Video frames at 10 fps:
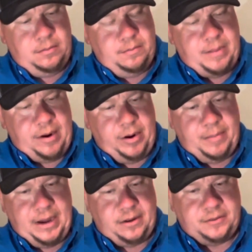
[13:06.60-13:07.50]
battery
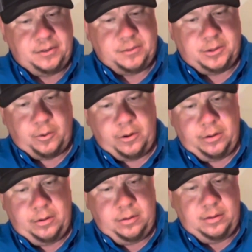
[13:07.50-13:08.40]
bank of some sort
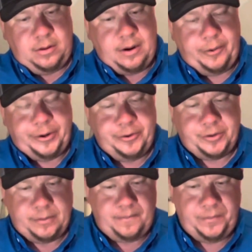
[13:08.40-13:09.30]
that we're using.